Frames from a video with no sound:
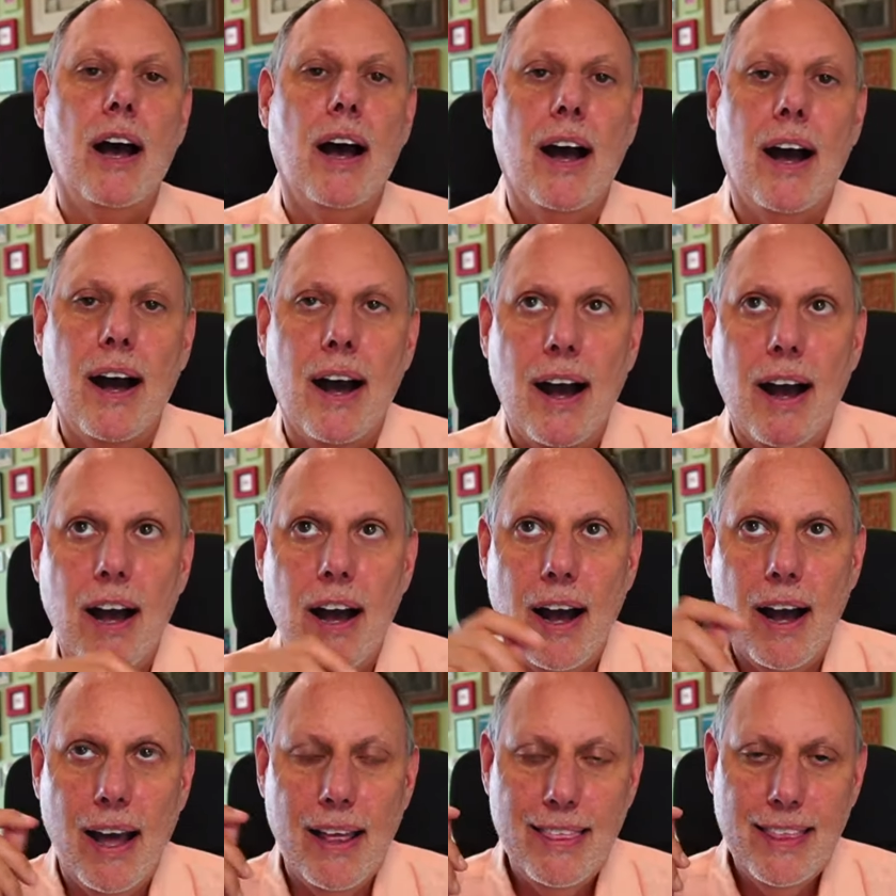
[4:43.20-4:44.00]
uh,
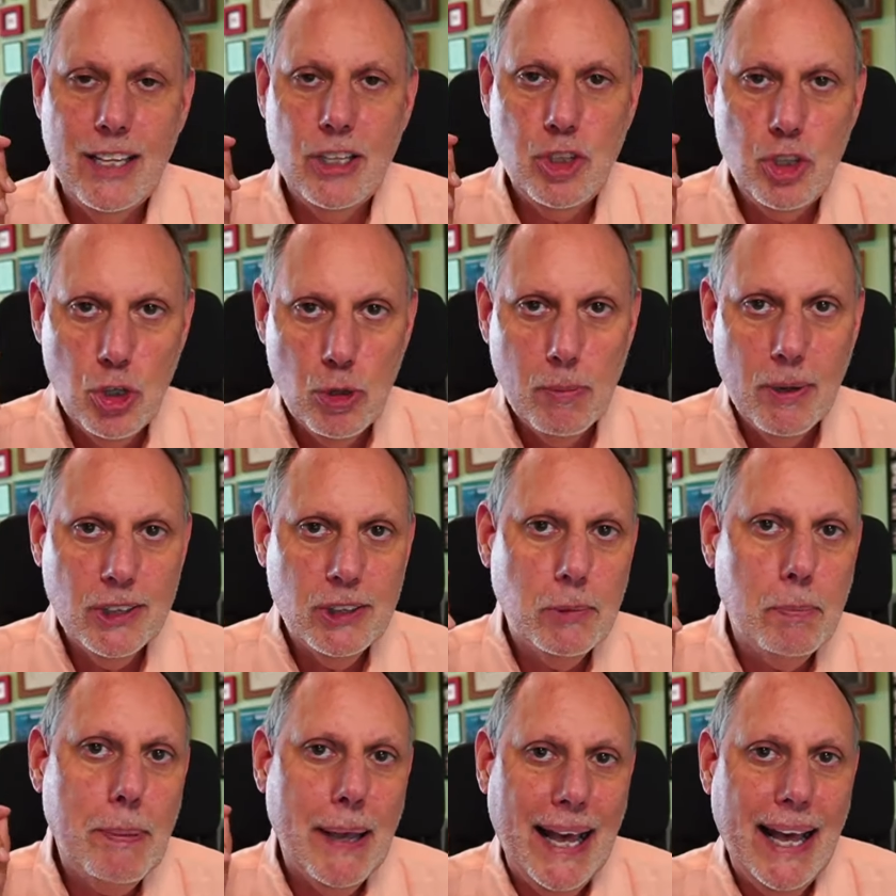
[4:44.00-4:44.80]
I think too
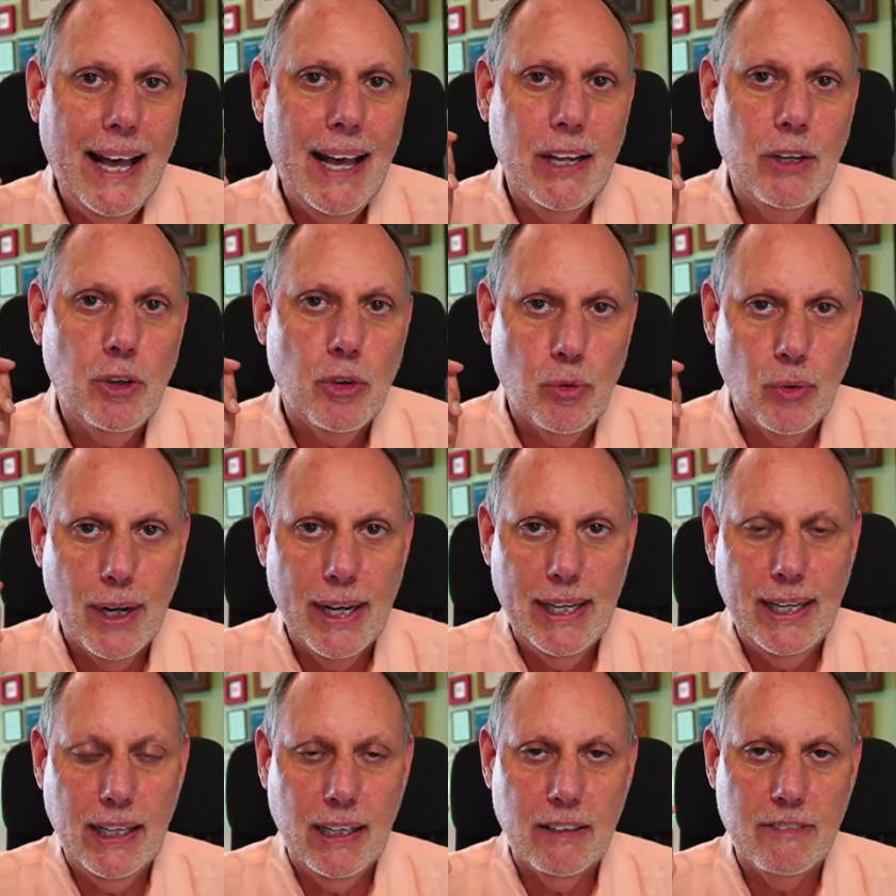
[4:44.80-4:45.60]
much bad
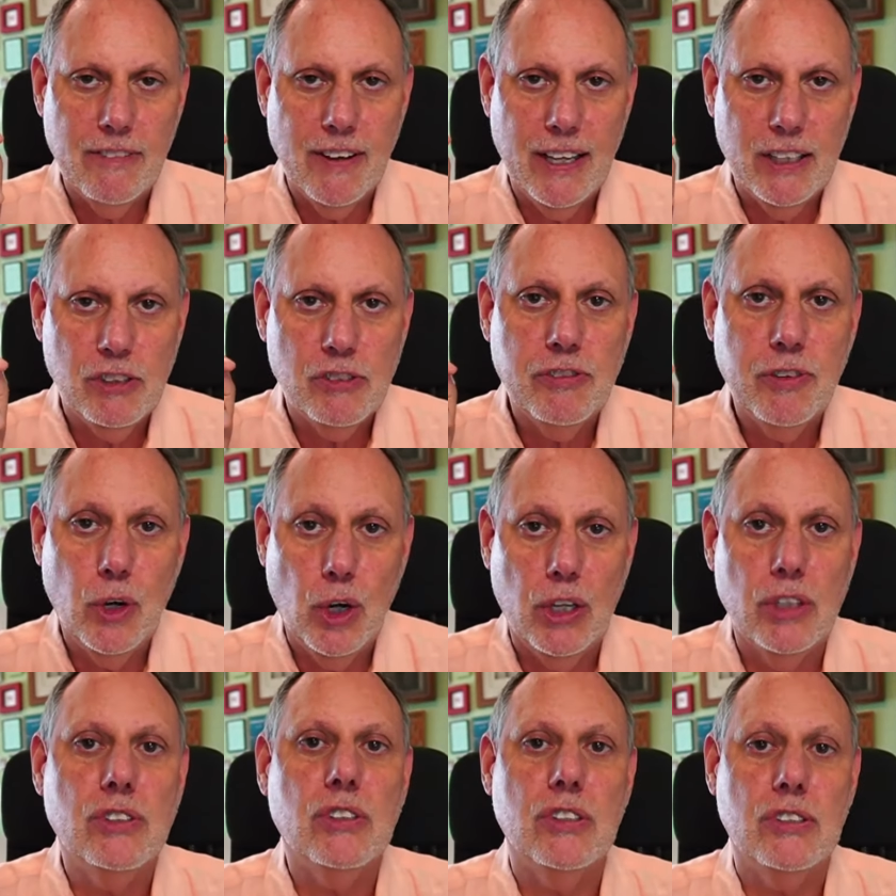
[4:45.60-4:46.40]
writing advice
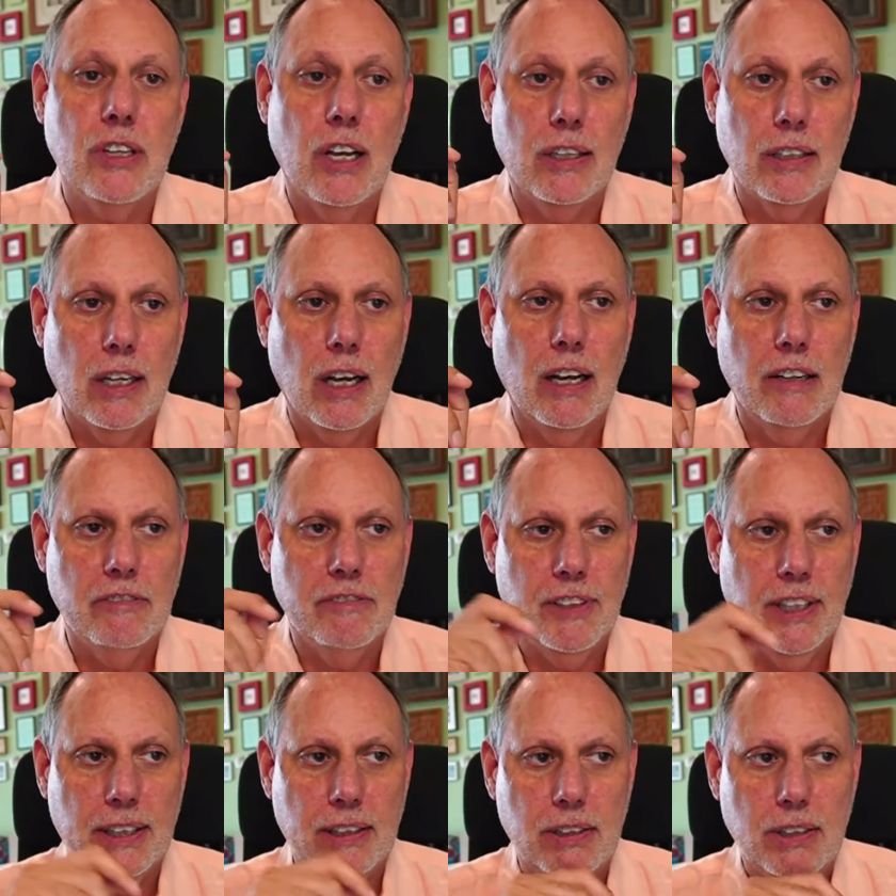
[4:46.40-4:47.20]
focuses on
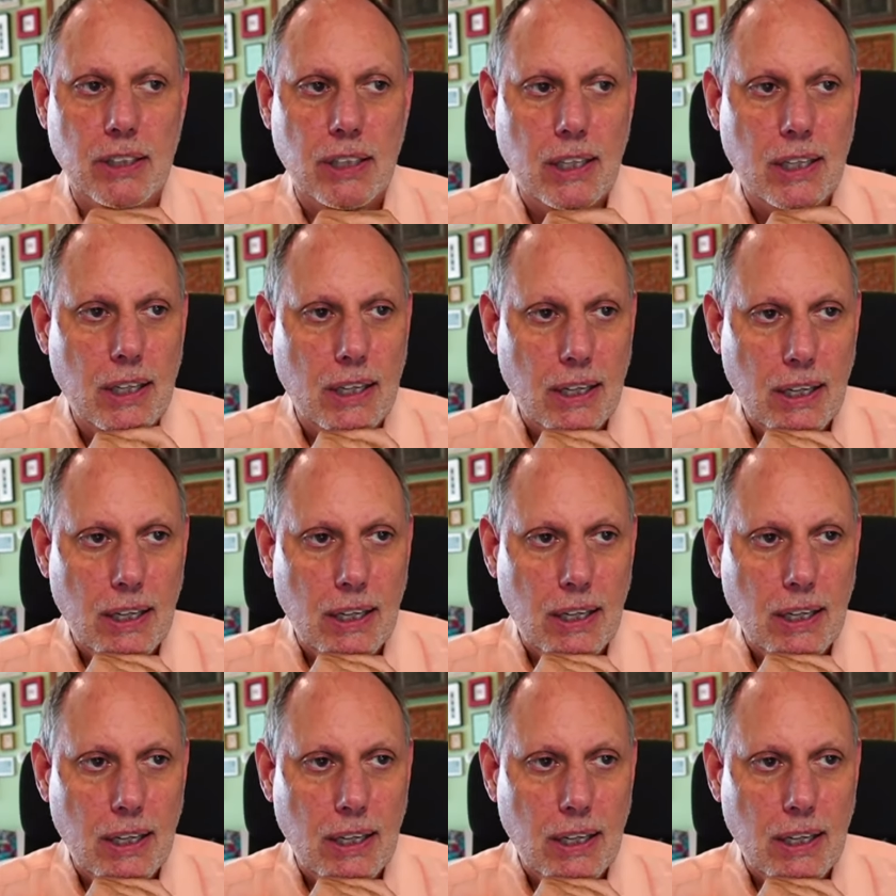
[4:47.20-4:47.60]
conflict.